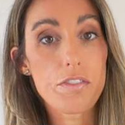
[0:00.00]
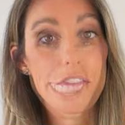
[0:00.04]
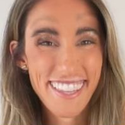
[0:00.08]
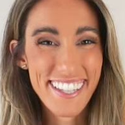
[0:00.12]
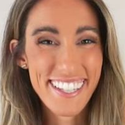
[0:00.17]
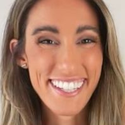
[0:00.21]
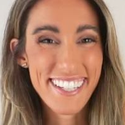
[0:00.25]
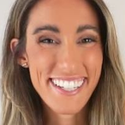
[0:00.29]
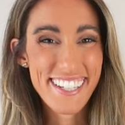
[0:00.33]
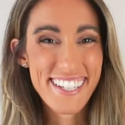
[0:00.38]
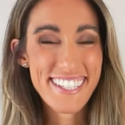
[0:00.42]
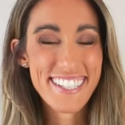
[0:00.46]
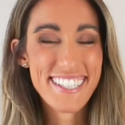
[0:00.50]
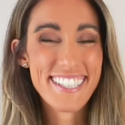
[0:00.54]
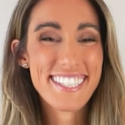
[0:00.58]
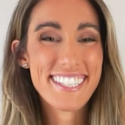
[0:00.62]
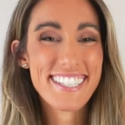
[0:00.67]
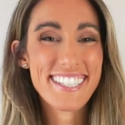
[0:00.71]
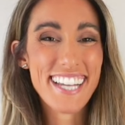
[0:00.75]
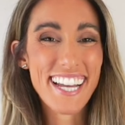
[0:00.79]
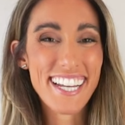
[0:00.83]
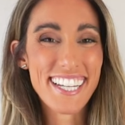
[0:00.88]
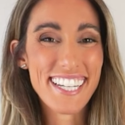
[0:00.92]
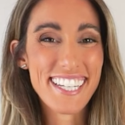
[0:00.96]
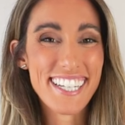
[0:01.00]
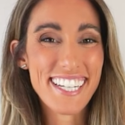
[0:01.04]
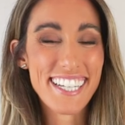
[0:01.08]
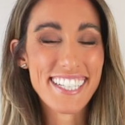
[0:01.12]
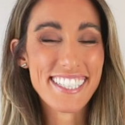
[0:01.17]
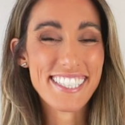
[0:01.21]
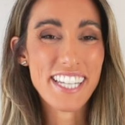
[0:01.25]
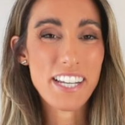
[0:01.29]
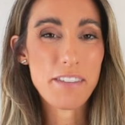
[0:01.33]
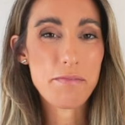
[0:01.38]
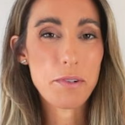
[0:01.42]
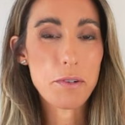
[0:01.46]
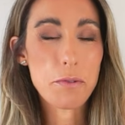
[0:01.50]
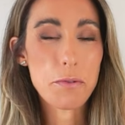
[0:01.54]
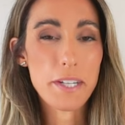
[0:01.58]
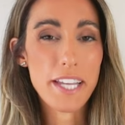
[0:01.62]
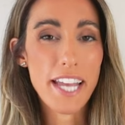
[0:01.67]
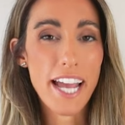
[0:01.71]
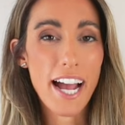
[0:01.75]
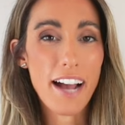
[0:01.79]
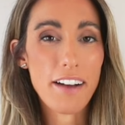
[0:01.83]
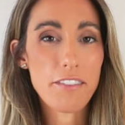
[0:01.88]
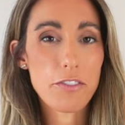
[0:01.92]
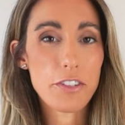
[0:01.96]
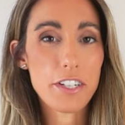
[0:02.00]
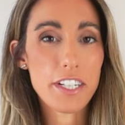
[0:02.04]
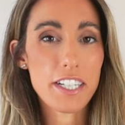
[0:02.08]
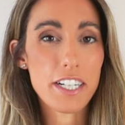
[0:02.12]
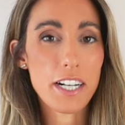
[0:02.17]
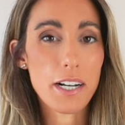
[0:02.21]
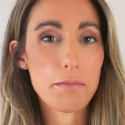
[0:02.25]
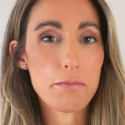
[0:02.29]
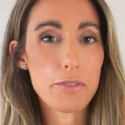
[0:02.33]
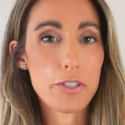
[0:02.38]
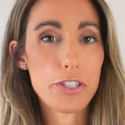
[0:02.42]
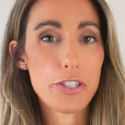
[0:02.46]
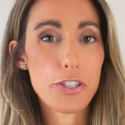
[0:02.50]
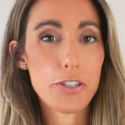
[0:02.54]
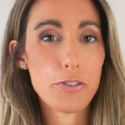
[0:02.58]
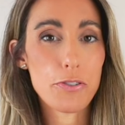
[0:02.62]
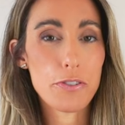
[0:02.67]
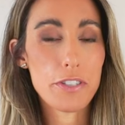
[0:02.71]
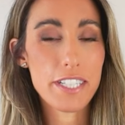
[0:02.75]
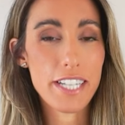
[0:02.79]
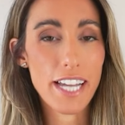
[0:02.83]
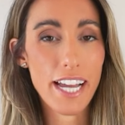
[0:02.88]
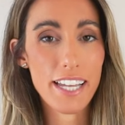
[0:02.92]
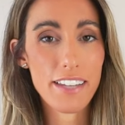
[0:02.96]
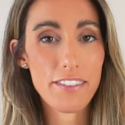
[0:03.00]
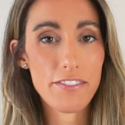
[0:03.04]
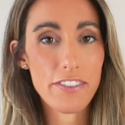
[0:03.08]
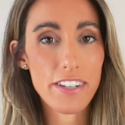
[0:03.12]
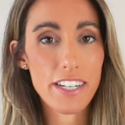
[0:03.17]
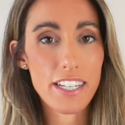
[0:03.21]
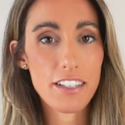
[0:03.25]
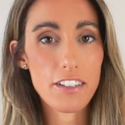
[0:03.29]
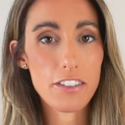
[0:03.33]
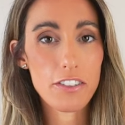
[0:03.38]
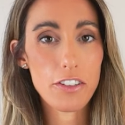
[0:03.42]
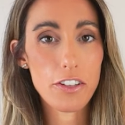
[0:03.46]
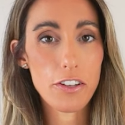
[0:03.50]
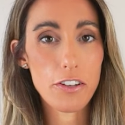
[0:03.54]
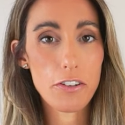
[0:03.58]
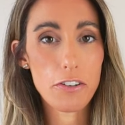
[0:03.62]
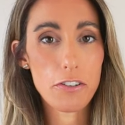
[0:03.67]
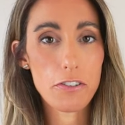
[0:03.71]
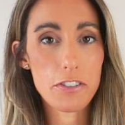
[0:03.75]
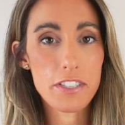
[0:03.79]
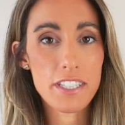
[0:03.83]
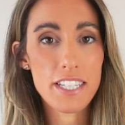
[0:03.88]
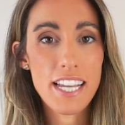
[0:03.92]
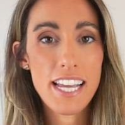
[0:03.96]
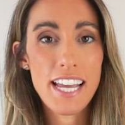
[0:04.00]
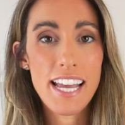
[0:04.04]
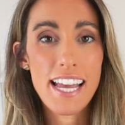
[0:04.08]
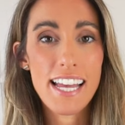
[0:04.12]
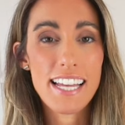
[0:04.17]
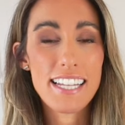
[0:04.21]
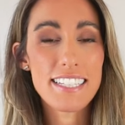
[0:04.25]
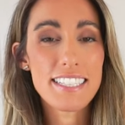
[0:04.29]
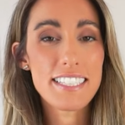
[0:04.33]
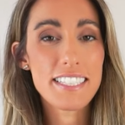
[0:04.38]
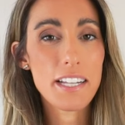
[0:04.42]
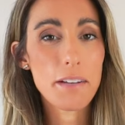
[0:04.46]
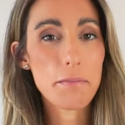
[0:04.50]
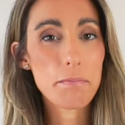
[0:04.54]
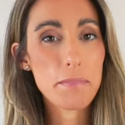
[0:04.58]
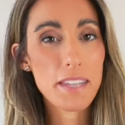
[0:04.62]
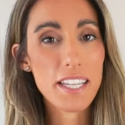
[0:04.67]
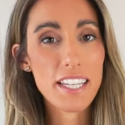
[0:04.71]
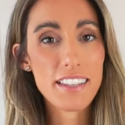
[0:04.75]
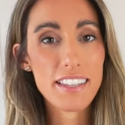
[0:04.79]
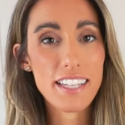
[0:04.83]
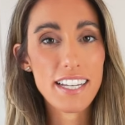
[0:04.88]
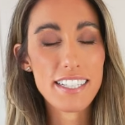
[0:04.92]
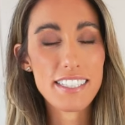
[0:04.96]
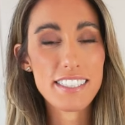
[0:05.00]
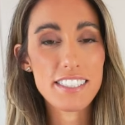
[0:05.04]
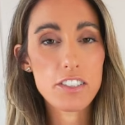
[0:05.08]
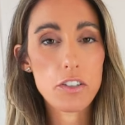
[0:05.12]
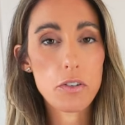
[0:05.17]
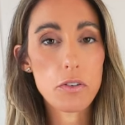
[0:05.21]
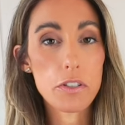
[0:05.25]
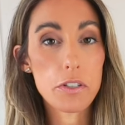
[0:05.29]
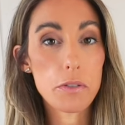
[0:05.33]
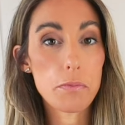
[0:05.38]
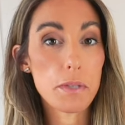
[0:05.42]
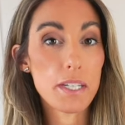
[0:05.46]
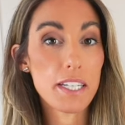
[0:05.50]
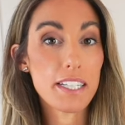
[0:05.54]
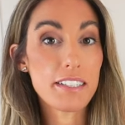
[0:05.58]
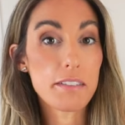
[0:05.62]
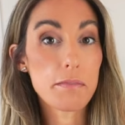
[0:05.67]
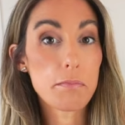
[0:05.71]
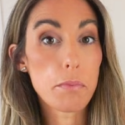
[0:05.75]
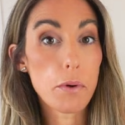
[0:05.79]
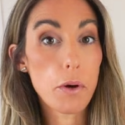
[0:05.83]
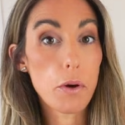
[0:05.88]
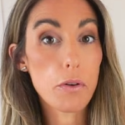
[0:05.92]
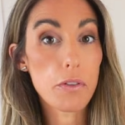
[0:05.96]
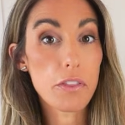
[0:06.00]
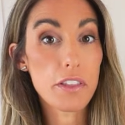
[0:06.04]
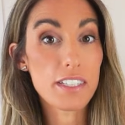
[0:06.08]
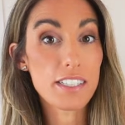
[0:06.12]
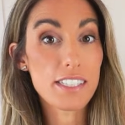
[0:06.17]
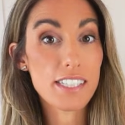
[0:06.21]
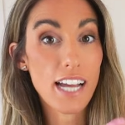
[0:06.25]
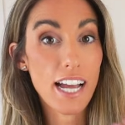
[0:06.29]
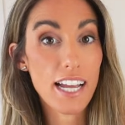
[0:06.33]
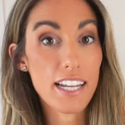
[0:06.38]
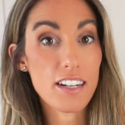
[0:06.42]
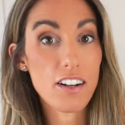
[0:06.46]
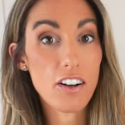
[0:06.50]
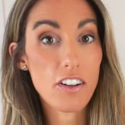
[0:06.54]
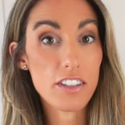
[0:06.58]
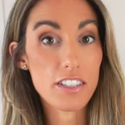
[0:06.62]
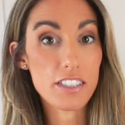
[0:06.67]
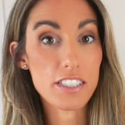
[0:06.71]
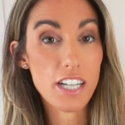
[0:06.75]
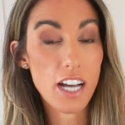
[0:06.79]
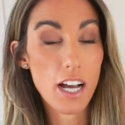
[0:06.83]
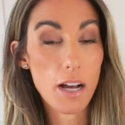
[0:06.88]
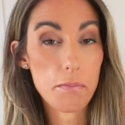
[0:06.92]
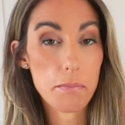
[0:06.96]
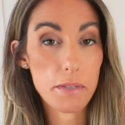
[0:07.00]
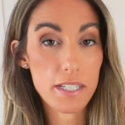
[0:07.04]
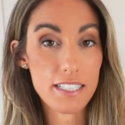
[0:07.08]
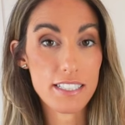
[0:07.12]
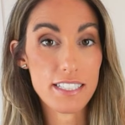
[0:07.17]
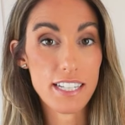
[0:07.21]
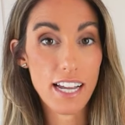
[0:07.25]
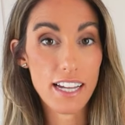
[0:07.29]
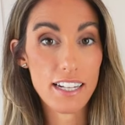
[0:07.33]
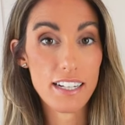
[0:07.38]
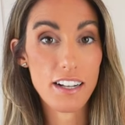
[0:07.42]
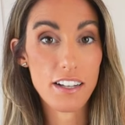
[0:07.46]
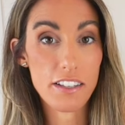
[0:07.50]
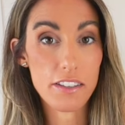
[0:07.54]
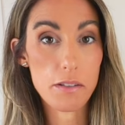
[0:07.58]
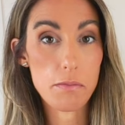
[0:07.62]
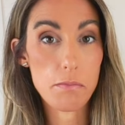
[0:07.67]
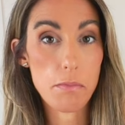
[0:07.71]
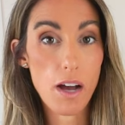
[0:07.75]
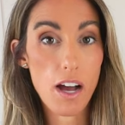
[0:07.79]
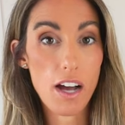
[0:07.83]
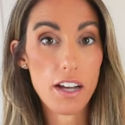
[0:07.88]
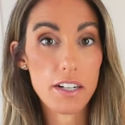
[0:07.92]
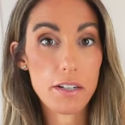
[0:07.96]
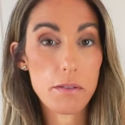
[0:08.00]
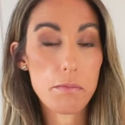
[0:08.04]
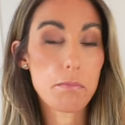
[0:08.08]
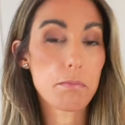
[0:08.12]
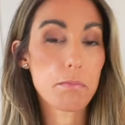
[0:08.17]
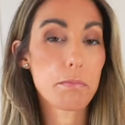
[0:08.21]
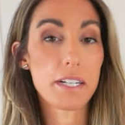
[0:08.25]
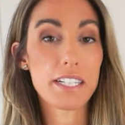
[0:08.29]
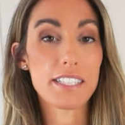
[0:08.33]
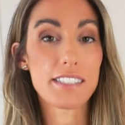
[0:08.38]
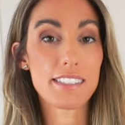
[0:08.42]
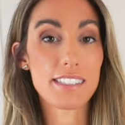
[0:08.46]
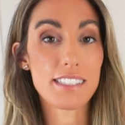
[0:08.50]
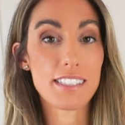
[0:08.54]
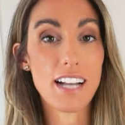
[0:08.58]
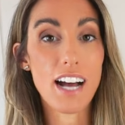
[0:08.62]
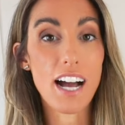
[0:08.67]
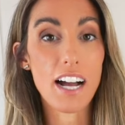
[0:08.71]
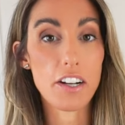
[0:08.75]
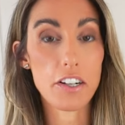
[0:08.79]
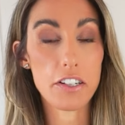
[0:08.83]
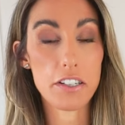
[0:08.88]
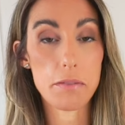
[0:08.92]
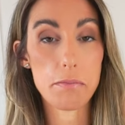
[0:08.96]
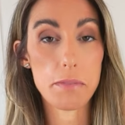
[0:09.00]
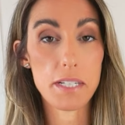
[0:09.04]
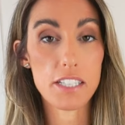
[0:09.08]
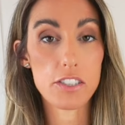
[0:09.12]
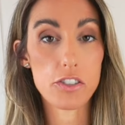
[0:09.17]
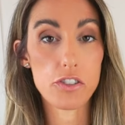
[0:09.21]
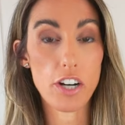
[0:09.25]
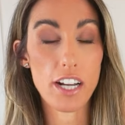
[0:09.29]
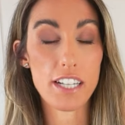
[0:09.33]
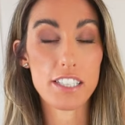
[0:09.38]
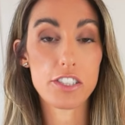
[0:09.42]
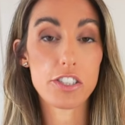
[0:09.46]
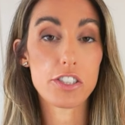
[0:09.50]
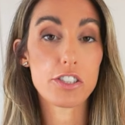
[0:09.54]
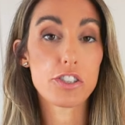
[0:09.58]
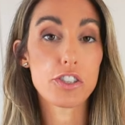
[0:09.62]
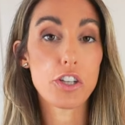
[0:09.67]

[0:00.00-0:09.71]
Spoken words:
The second example we have when it comes to tight fitting clothes is something that is going to be both tight on the top and tight on the bottom, but it's not going to be a dress.